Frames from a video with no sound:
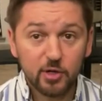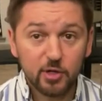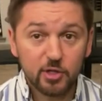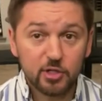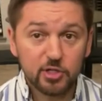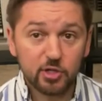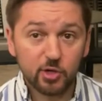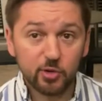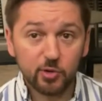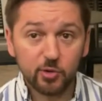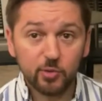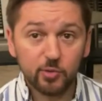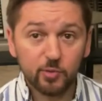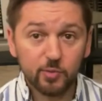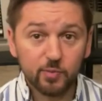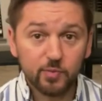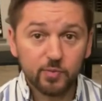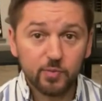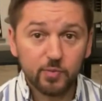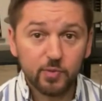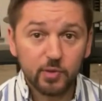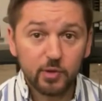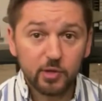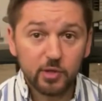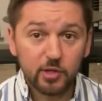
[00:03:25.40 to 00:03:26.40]
So
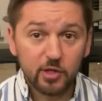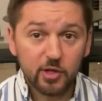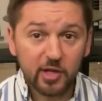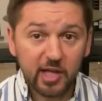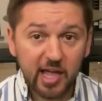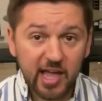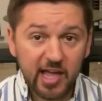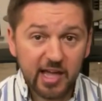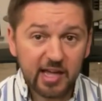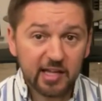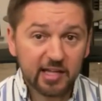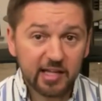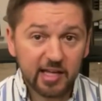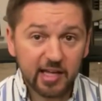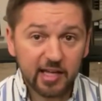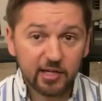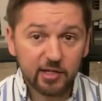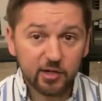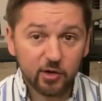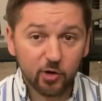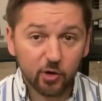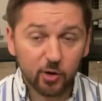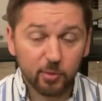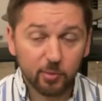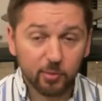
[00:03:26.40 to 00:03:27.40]
you can't
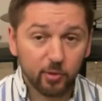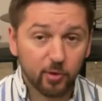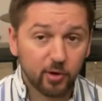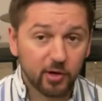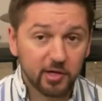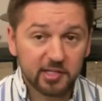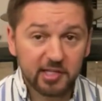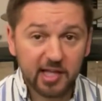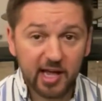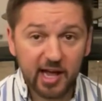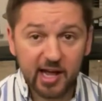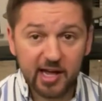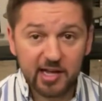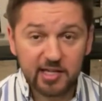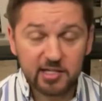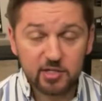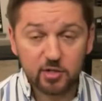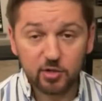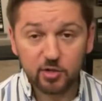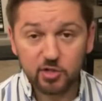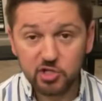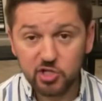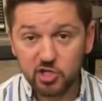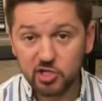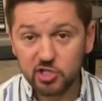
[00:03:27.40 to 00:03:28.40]
get NOAA broadcasts
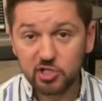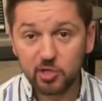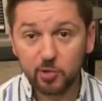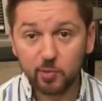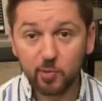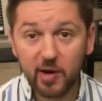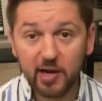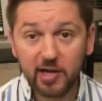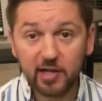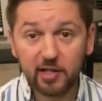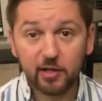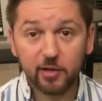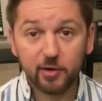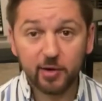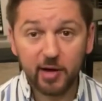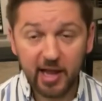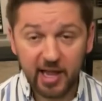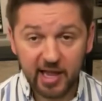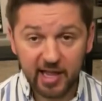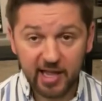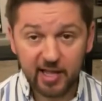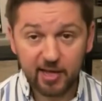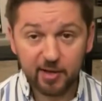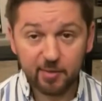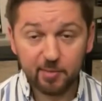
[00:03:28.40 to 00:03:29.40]
on just a regular
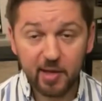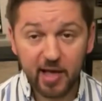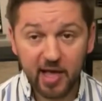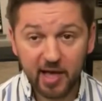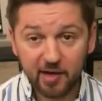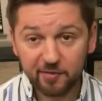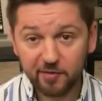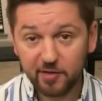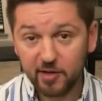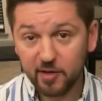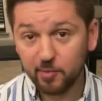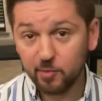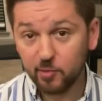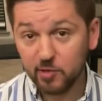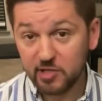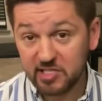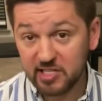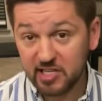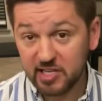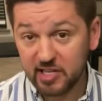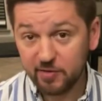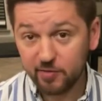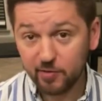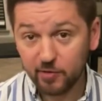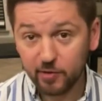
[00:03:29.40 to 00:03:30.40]
AM, FM
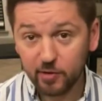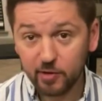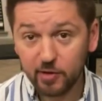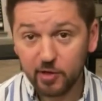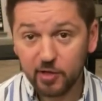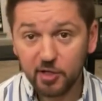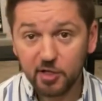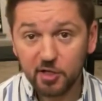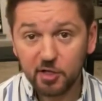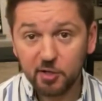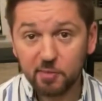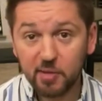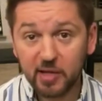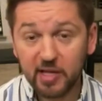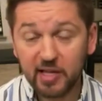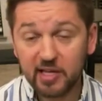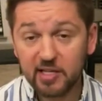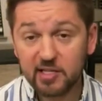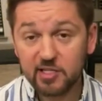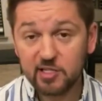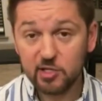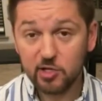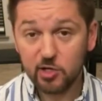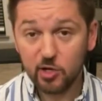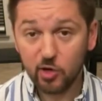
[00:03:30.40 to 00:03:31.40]
receiver
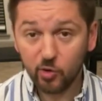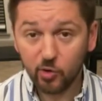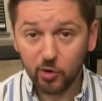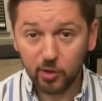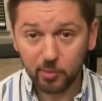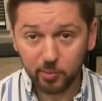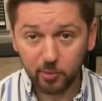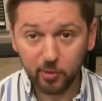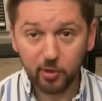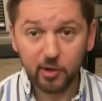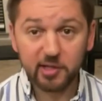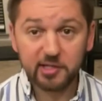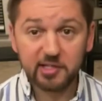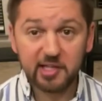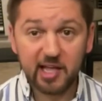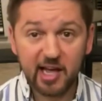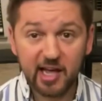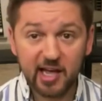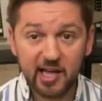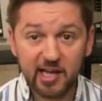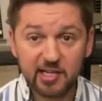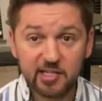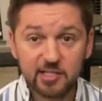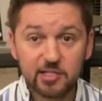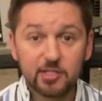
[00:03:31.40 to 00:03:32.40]
because NOAA
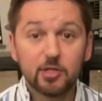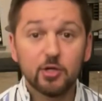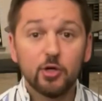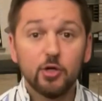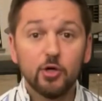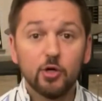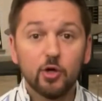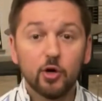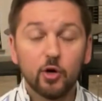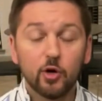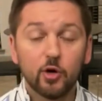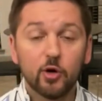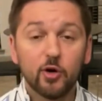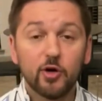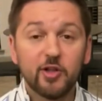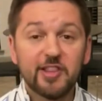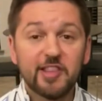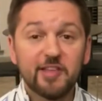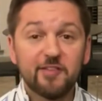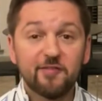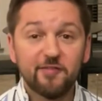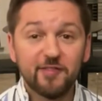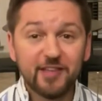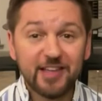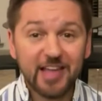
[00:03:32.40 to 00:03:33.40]
broadcasts are on
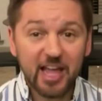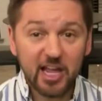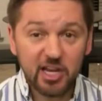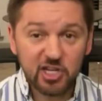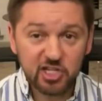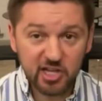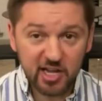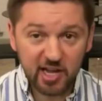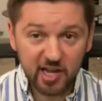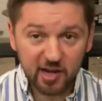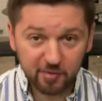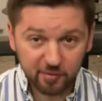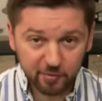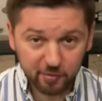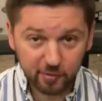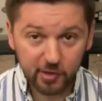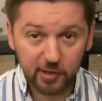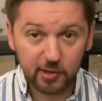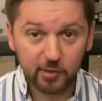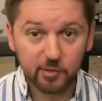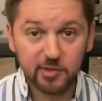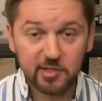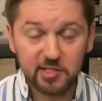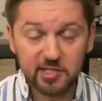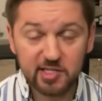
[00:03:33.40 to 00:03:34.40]
the VHF
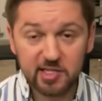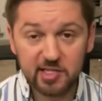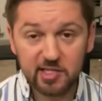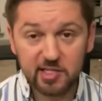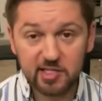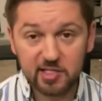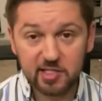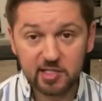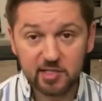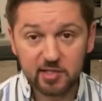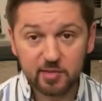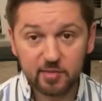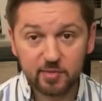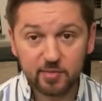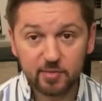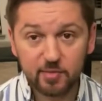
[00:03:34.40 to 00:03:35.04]
frequencies.